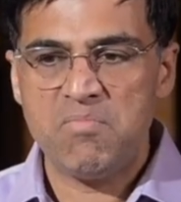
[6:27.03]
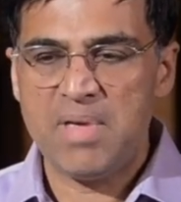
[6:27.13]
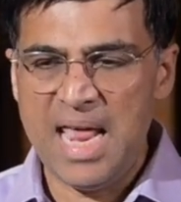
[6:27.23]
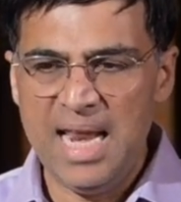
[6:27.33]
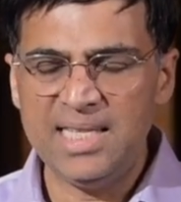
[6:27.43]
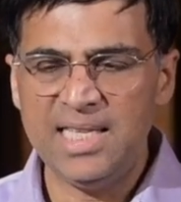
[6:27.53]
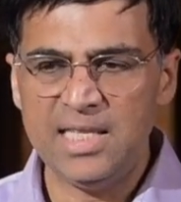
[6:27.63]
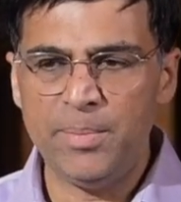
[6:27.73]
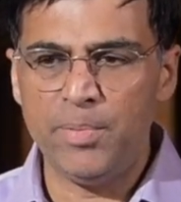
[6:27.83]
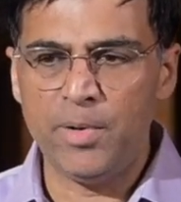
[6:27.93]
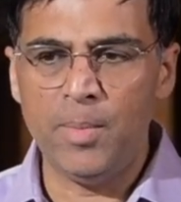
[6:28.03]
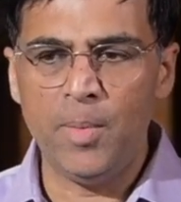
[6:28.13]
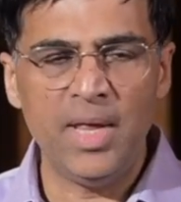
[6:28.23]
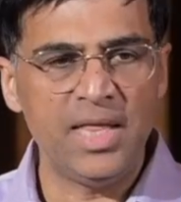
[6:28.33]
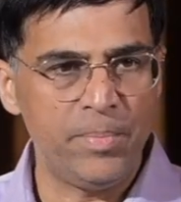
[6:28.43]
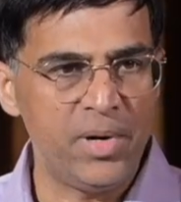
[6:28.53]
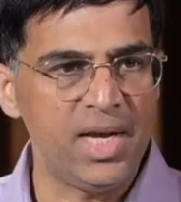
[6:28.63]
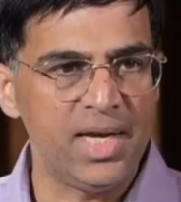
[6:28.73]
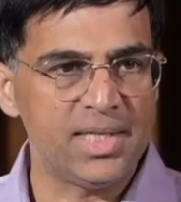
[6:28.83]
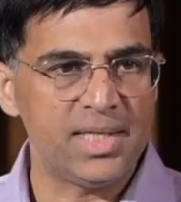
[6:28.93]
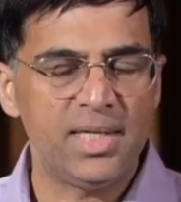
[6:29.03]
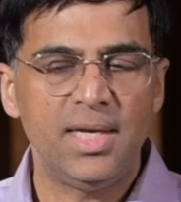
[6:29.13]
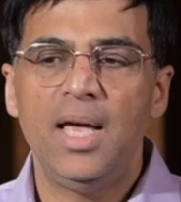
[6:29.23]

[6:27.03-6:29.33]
Galaxies are probably the prettiest.